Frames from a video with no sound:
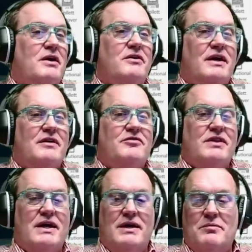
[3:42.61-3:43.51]
you down for
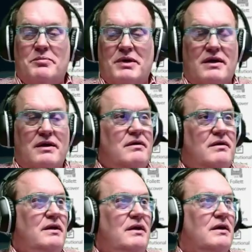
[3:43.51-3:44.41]
that, but
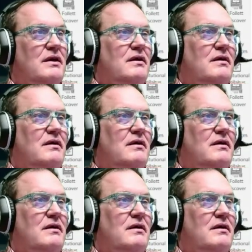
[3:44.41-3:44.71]
it